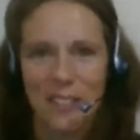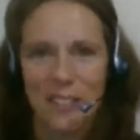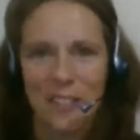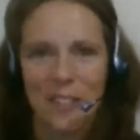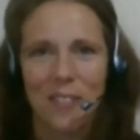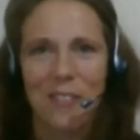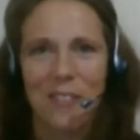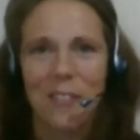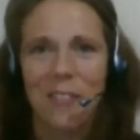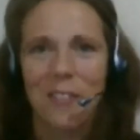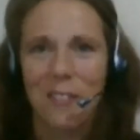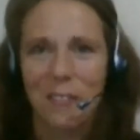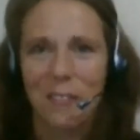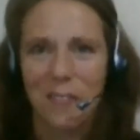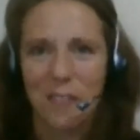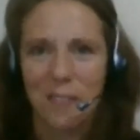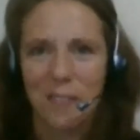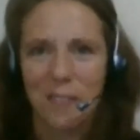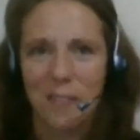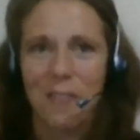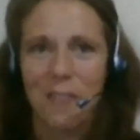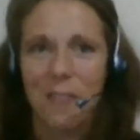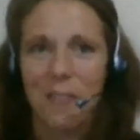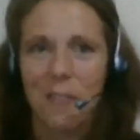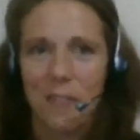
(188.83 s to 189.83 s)
because I love
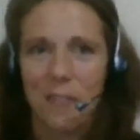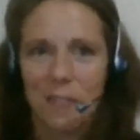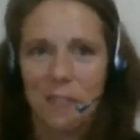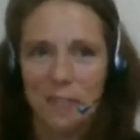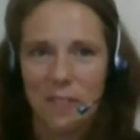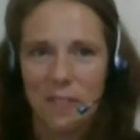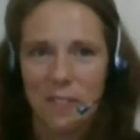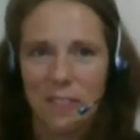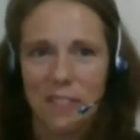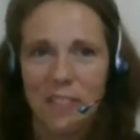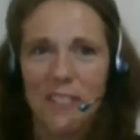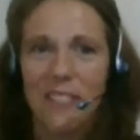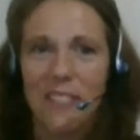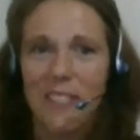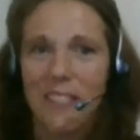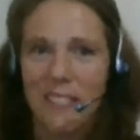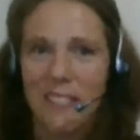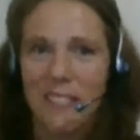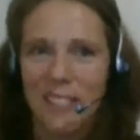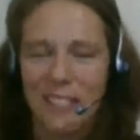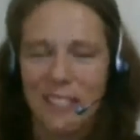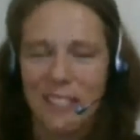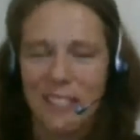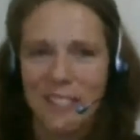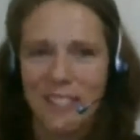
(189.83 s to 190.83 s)
technologies
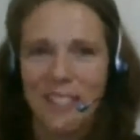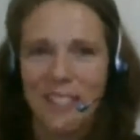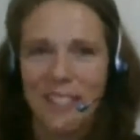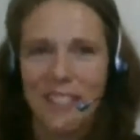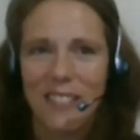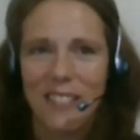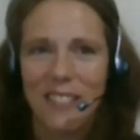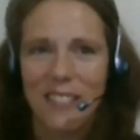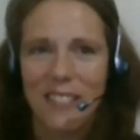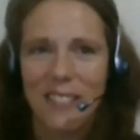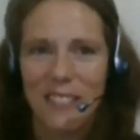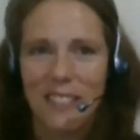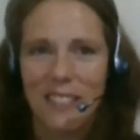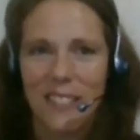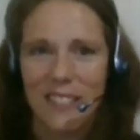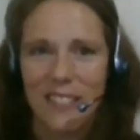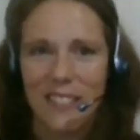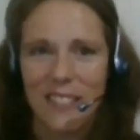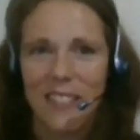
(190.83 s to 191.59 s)
a lot.